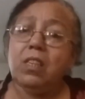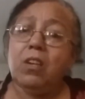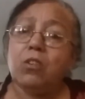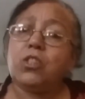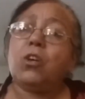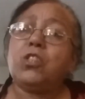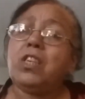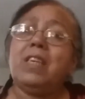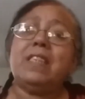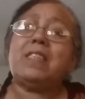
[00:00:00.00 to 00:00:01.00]
You know,
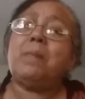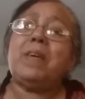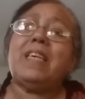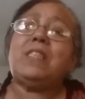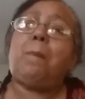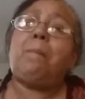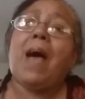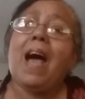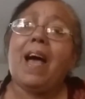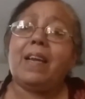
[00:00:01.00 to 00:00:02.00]
socialism is
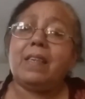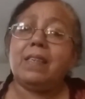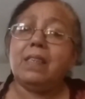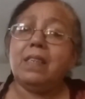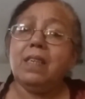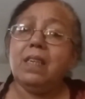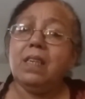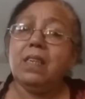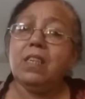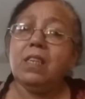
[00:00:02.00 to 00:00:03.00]
bad.
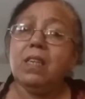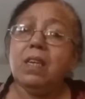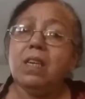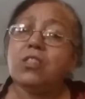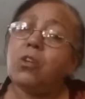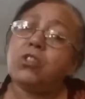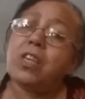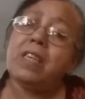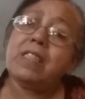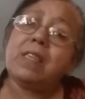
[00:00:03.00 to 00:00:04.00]

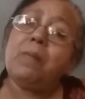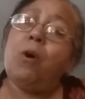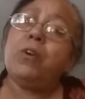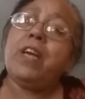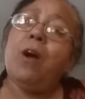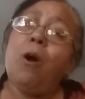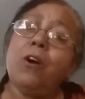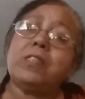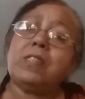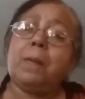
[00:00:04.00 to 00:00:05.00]
Socialism only
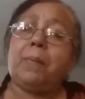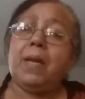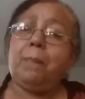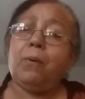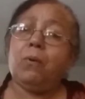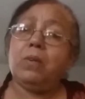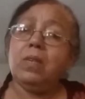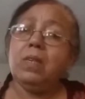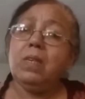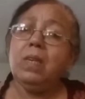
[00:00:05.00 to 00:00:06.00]
hurts the
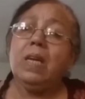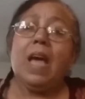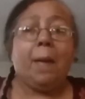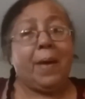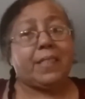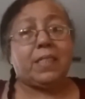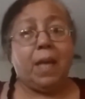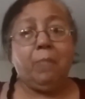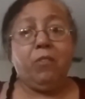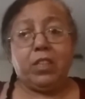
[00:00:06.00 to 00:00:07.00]
people. It makes
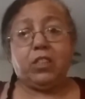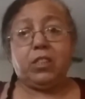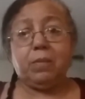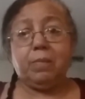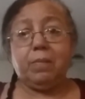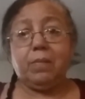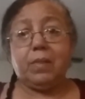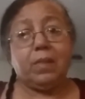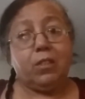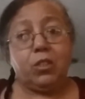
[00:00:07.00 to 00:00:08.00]
them rich.
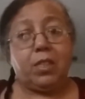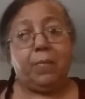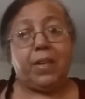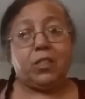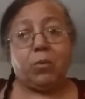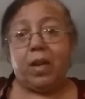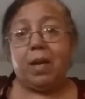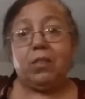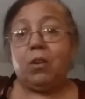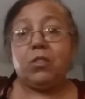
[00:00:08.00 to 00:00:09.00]
You see
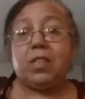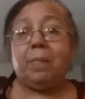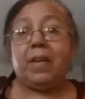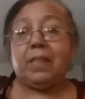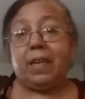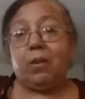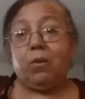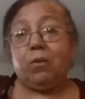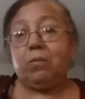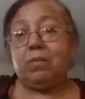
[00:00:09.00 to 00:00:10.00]
Venezuela, you don't see
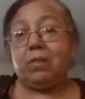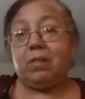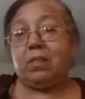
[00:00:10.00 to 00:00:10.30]
Madero